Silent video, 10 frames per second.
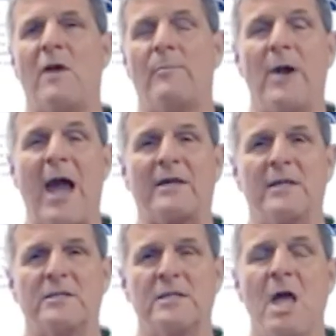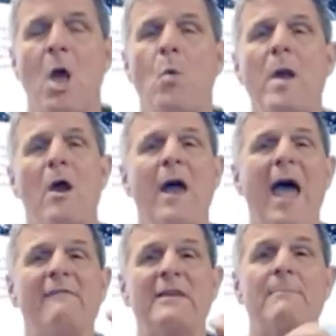of our practice. We are
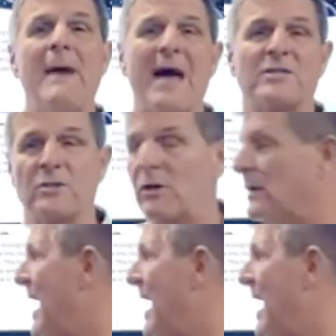having a master